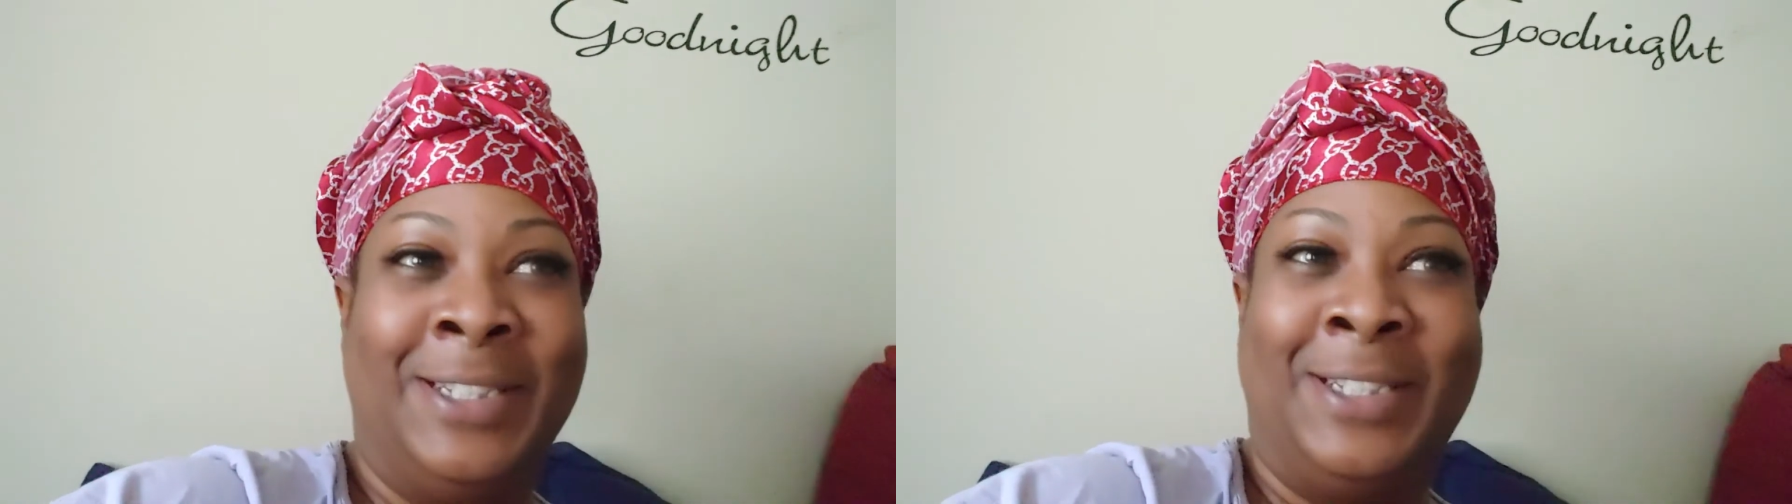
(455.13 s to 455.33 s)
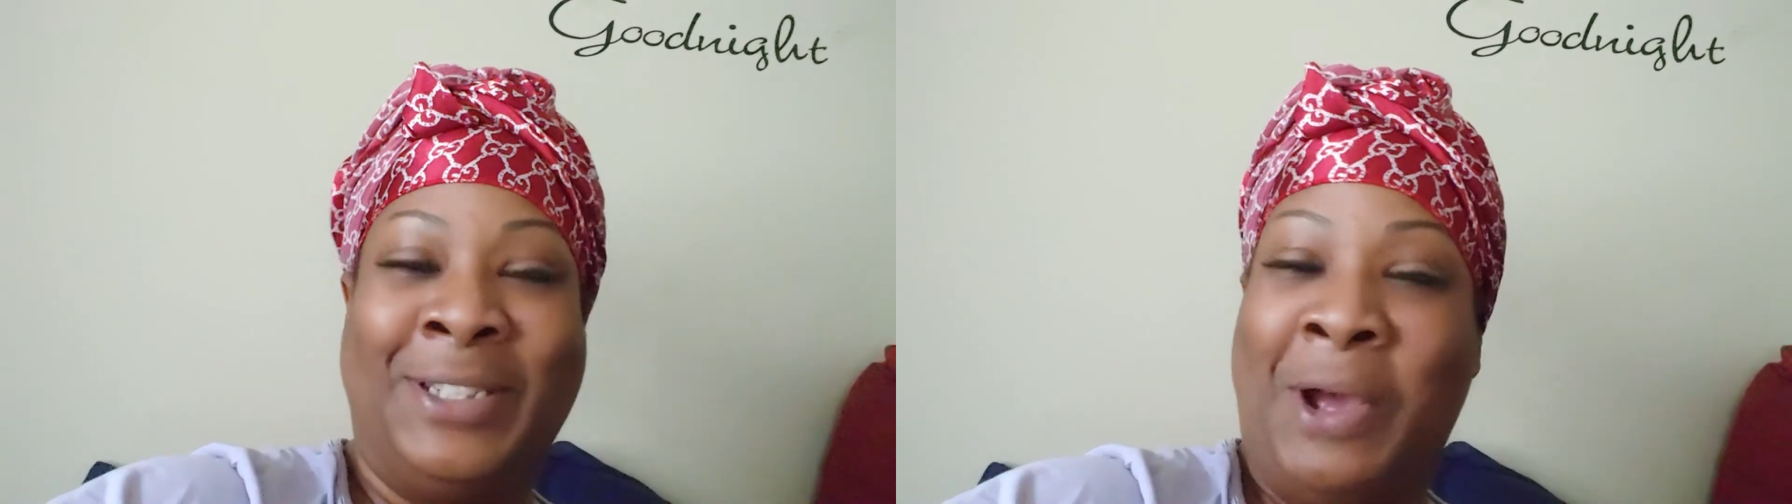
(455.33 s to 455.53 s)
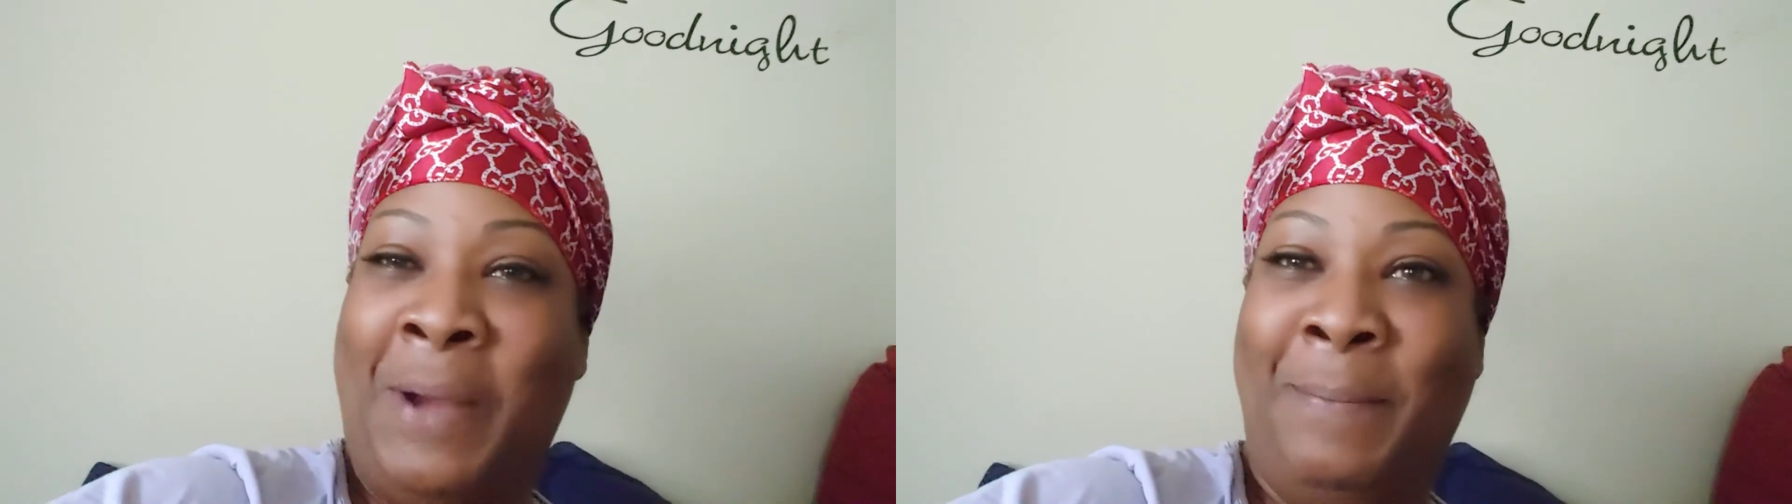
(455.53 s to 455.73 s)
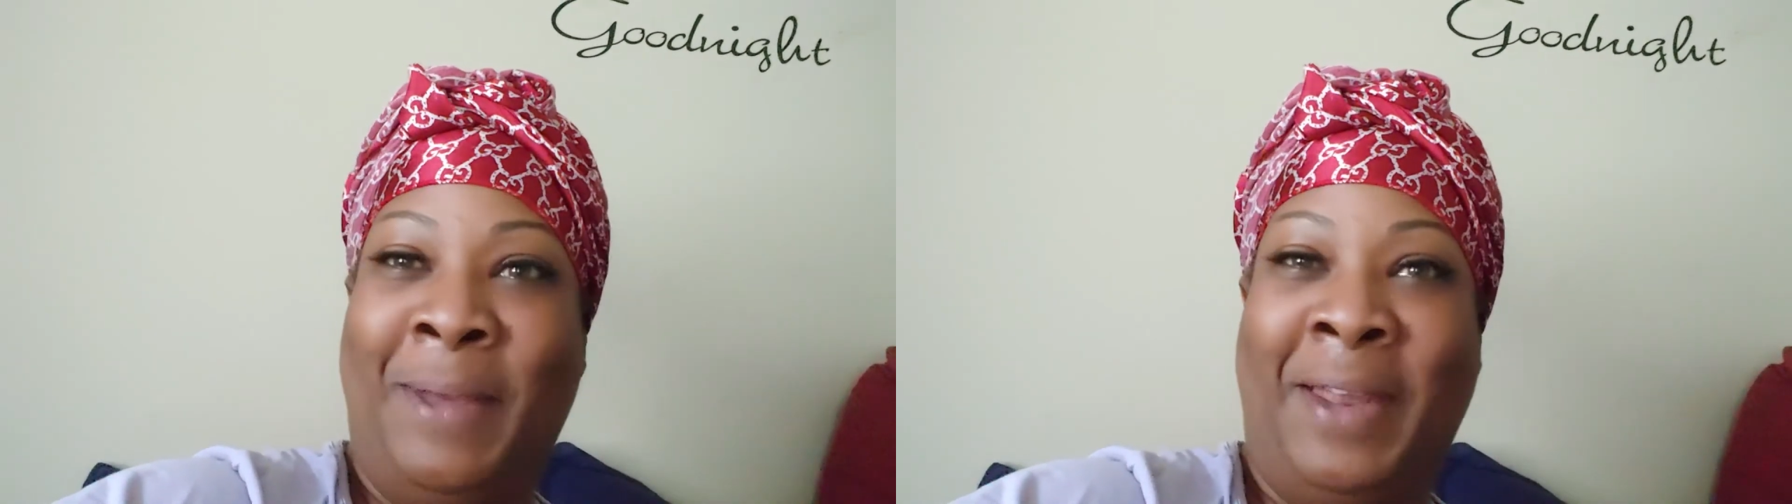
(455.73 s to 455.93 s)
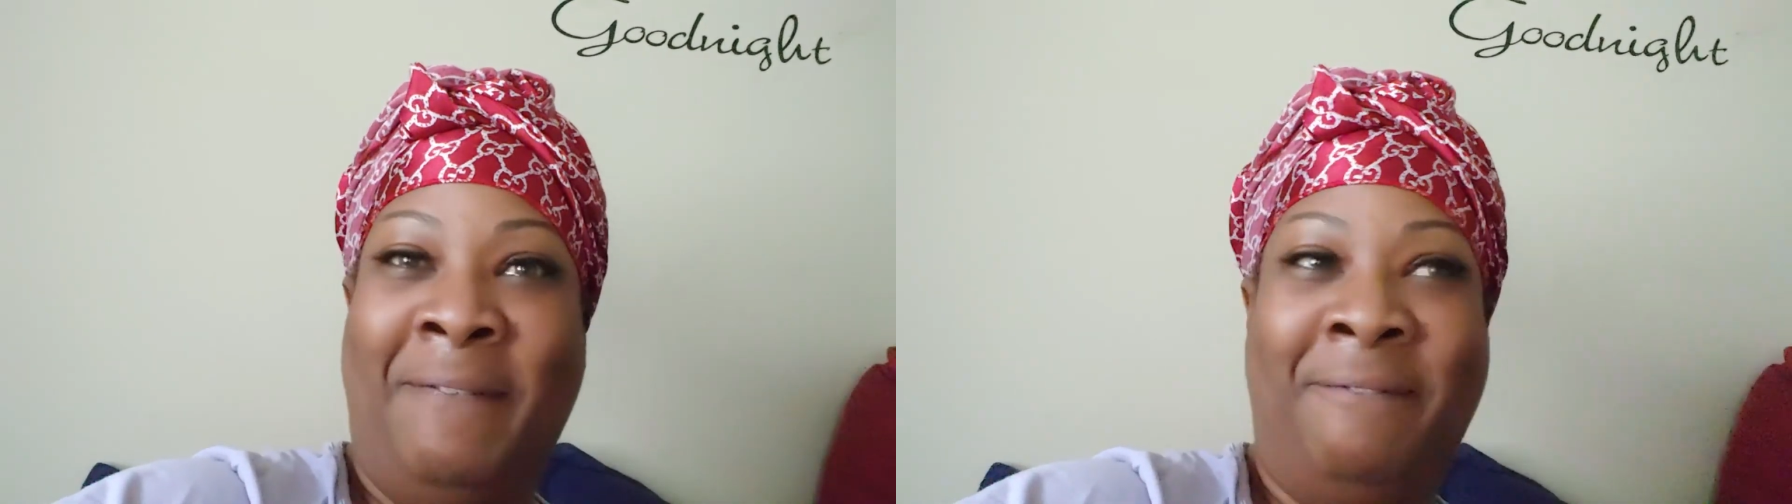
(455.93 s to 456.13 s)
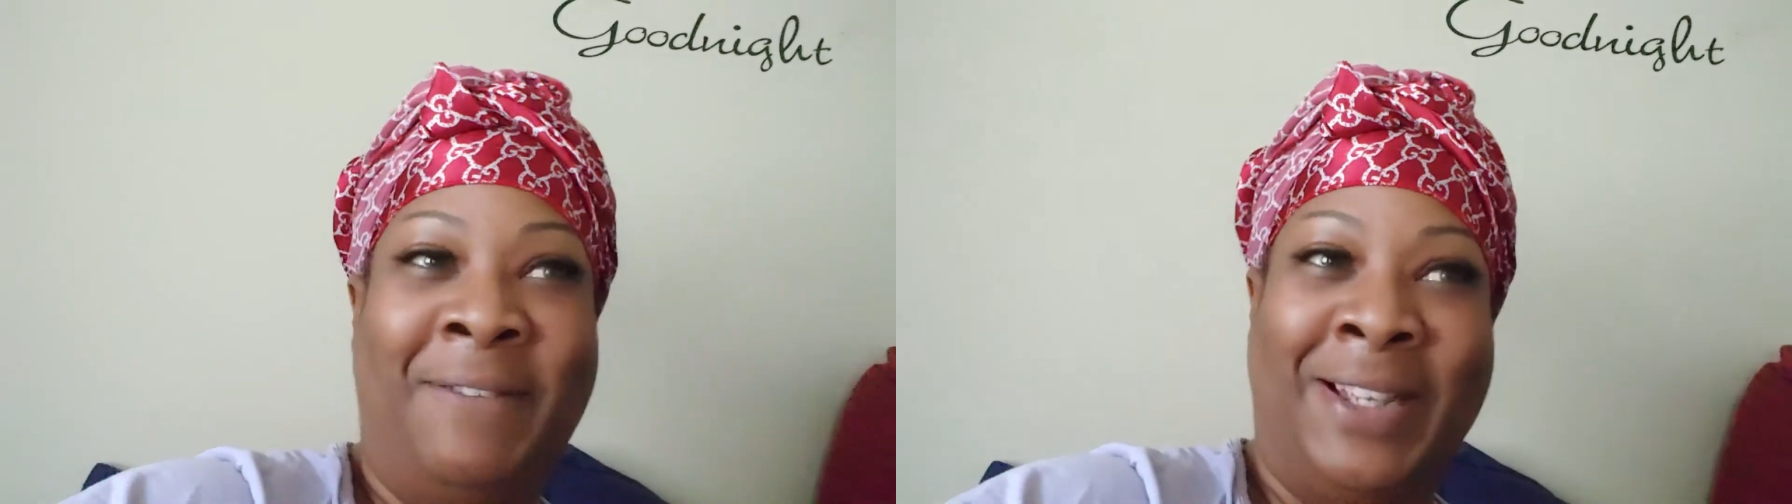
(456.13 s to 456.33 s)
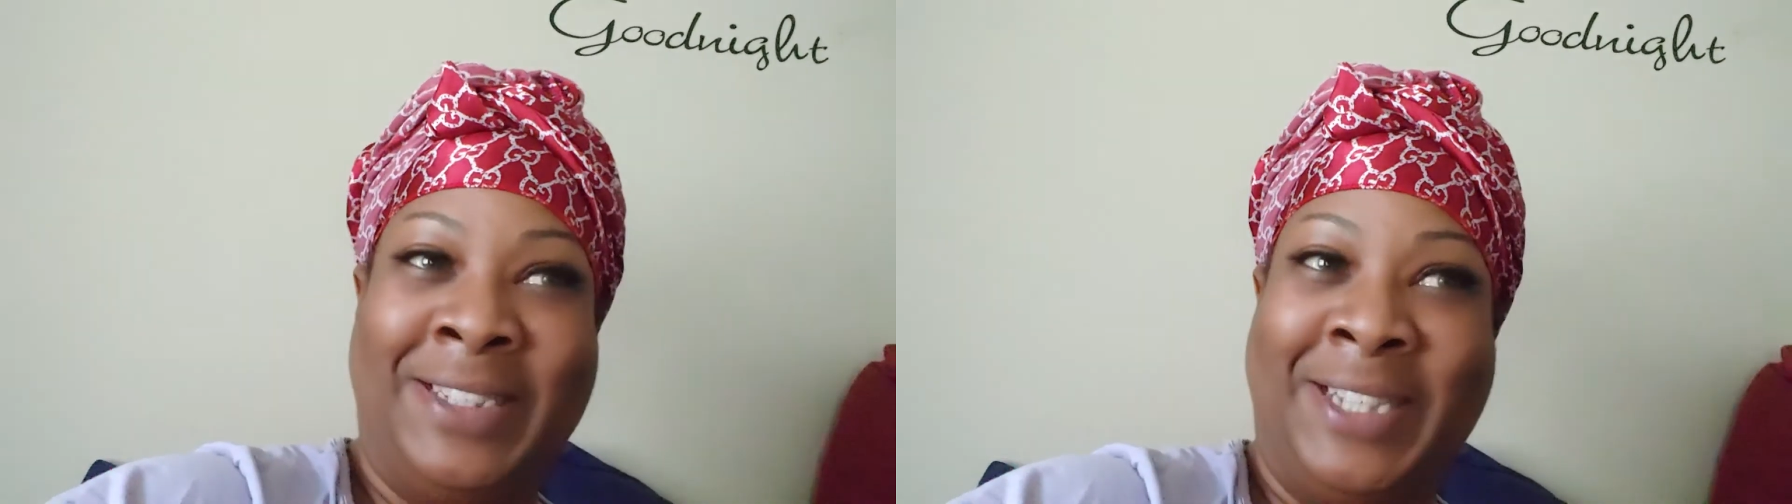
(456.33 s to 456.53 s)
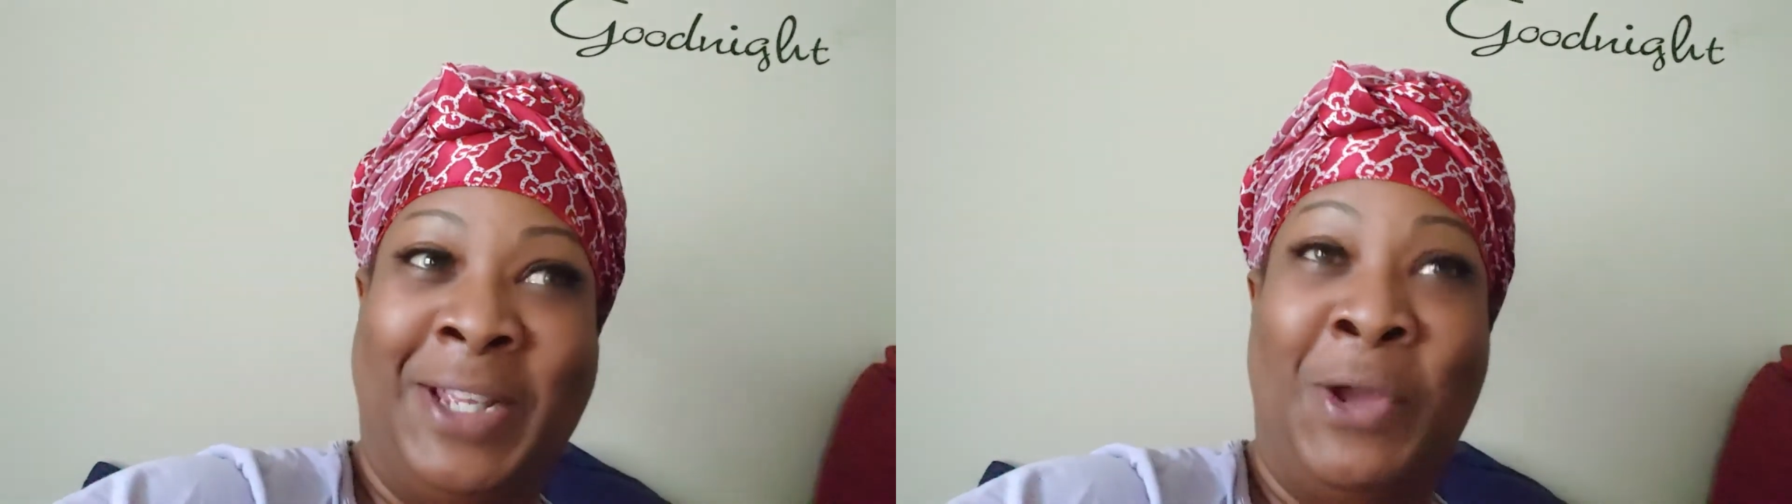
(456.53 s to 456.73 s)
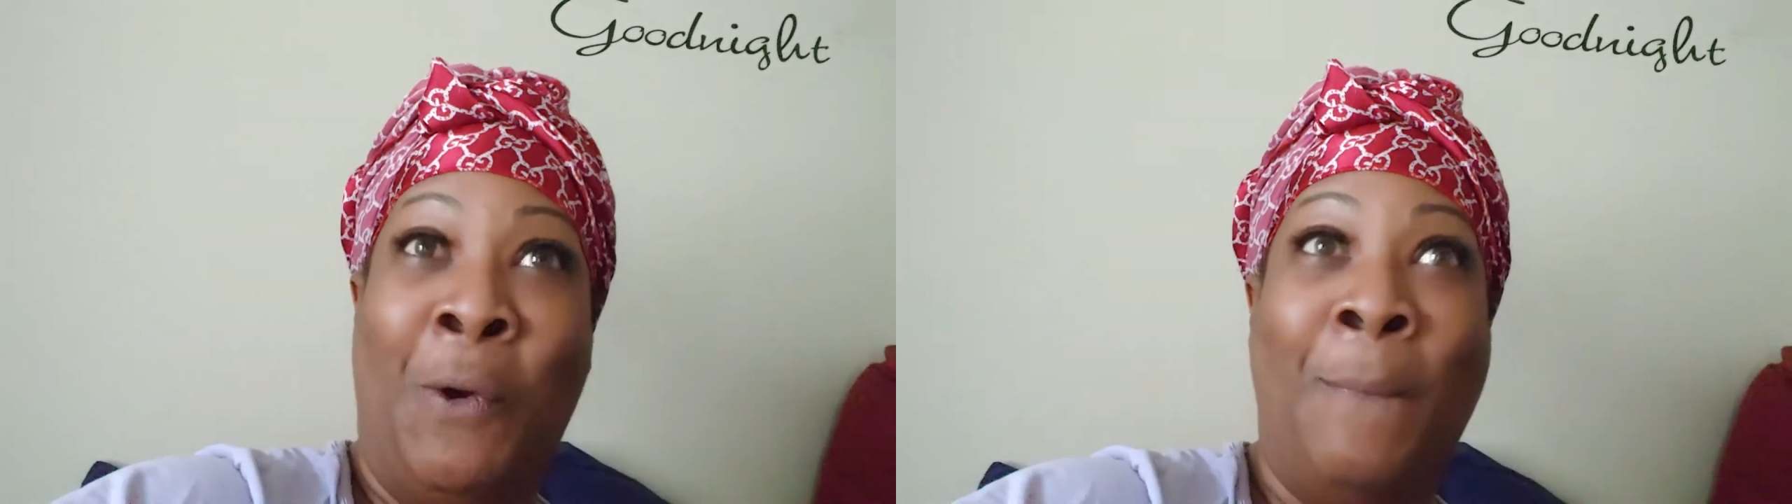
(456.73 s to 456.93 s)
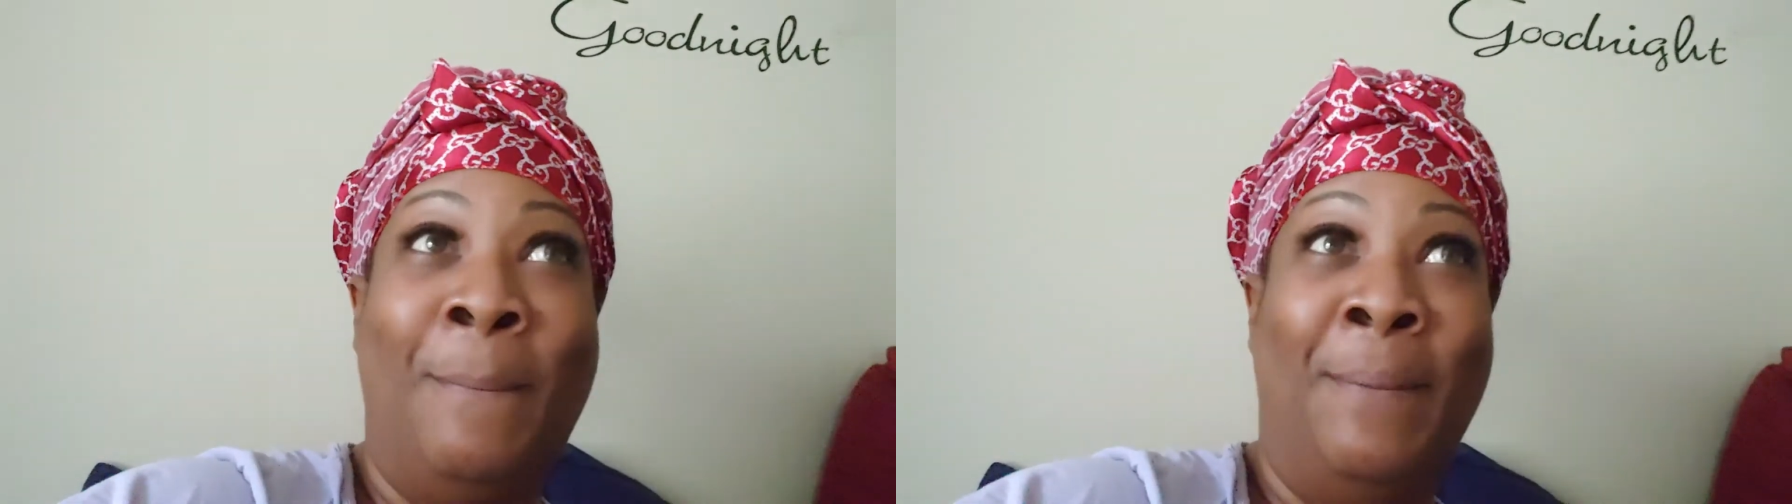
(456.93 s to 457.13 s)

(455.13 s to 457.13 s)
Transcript: to start manifesting your